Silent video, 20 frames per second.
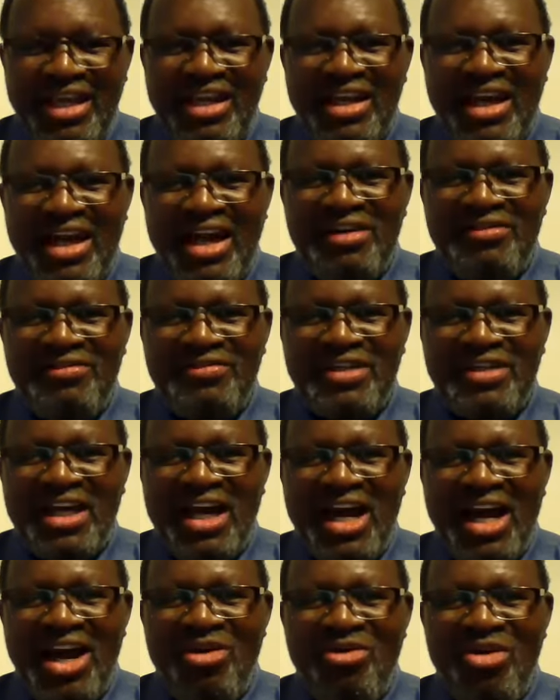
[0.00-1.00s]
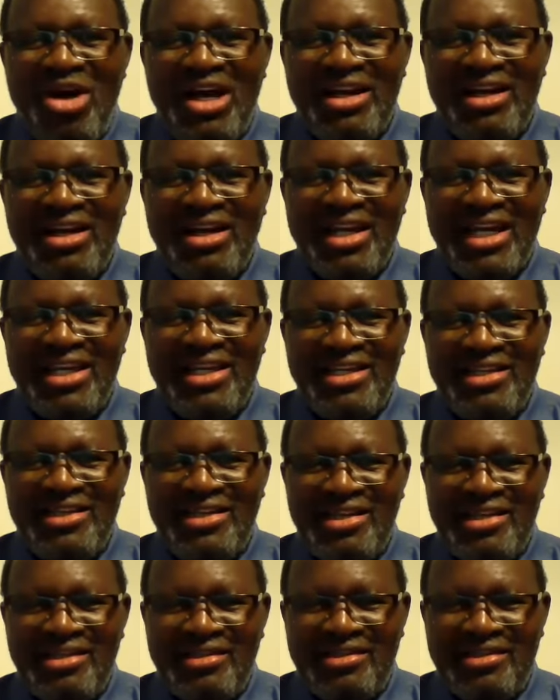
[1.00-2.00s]
and after our
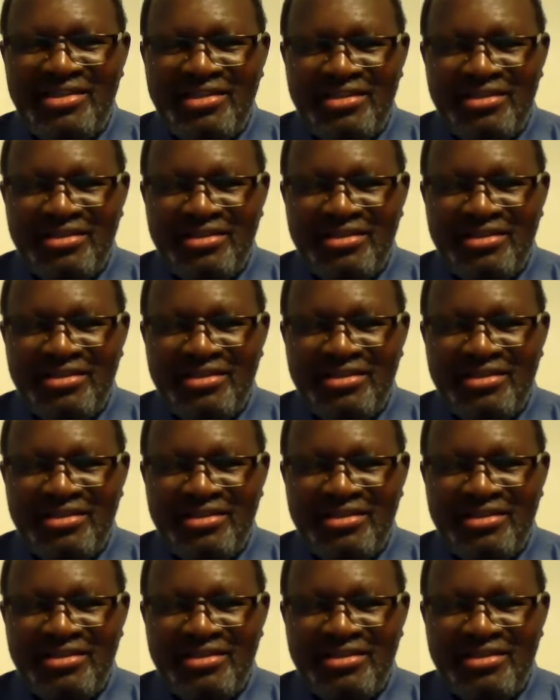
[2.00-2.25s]
likeness.